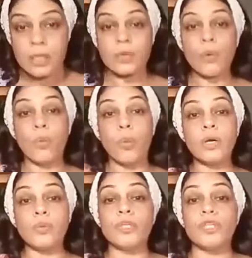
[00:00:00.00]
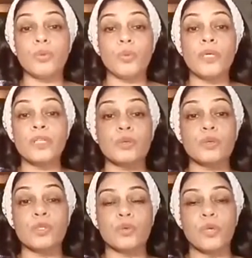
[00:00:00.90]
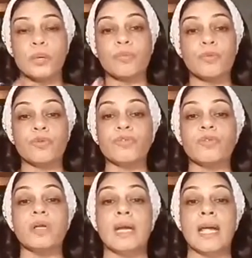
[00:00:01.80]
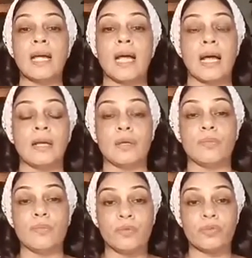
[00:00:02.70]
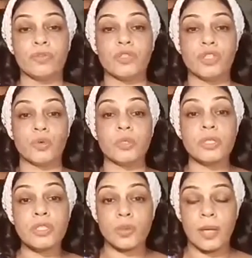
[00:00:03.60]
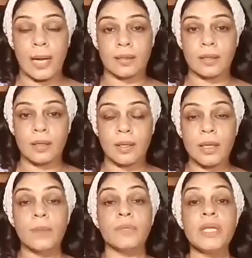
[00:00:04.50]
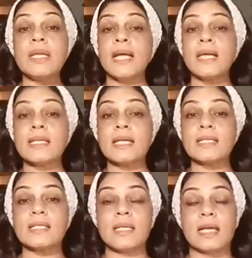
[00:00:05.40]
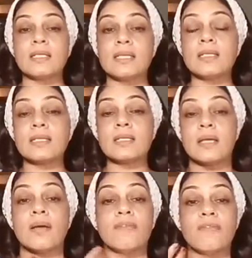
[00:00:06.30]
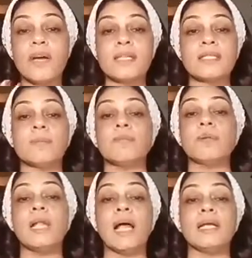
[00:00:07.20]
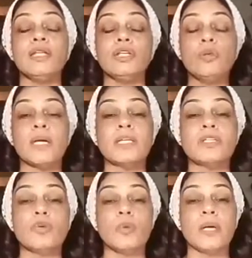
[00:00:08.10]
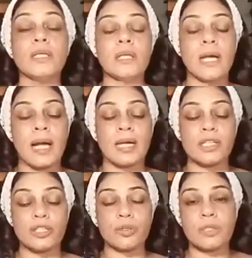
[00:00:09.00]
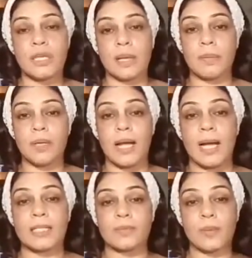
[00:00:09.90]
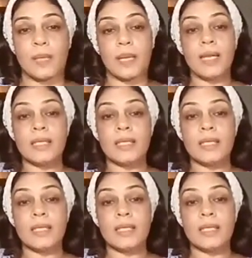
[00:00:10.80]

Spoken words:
So what should we do to improve the neck and improve the shoulder together? The next exercise is very simple and you can do it at your table as well.